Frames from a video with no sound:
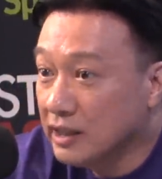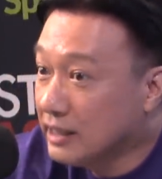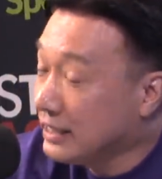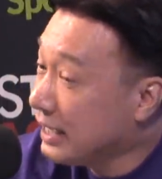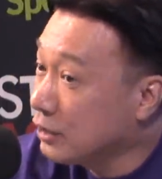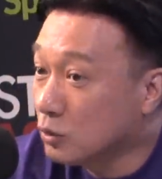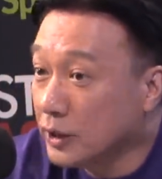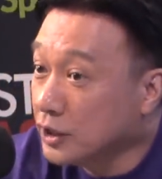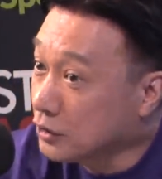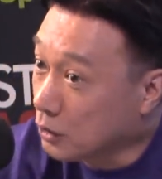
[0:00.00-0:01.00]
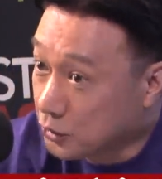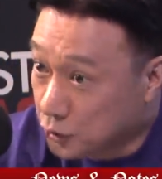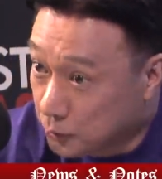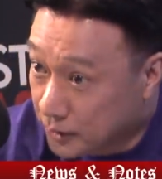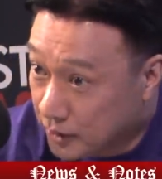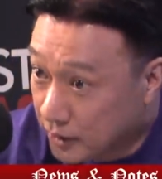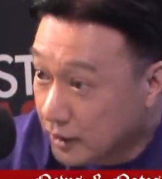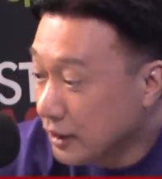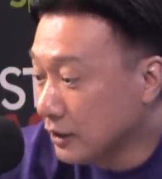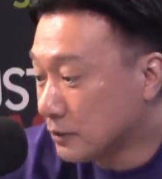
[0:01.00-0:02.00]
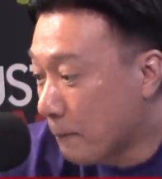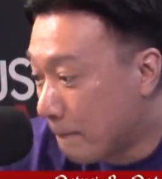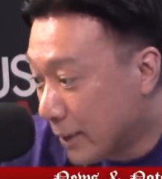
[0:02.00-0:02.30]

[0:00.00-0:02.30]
He ain't a Rigondeaux Cuban. No, he's no, no.